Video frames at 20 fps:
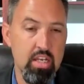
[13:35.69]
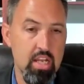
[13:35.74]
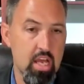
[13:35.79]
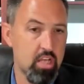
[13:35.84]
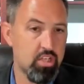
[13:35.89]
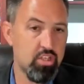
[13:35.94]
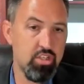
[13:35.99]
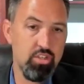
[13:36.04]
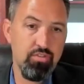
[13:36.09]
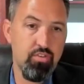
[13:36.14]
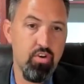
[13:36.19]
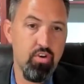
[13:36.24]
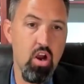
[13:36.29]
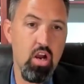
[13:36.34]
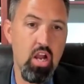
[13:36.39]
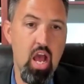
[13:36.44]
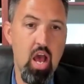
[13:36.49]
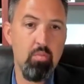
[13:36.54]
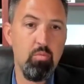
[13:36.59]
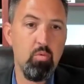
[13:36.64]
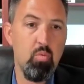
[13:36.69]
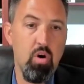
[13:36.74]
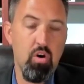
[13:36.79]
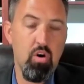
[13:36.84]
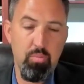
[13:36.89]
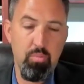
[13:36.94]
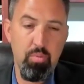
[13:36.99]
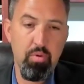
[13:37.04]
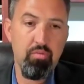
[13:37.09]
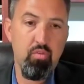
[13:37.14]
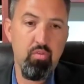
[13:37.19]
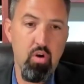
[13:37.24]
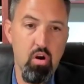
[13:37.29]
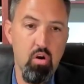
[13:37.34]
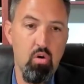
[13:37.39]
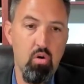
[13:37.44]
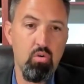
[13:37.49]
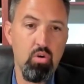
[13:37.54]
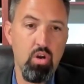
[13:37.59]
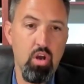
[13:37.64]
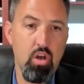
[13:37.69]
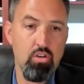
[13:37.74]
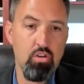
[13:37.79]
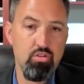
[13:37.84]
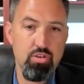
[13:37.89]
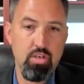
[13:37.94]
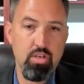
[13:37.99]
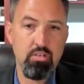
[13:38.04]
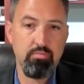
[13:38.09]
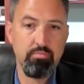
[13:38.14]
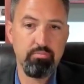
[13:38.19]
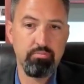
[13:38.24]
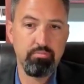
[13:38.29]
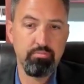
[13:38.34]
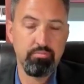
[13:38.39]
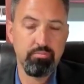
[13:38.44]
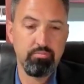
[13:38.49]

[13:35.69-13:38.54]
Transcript: not just for our Commonwealth, but for our whole country.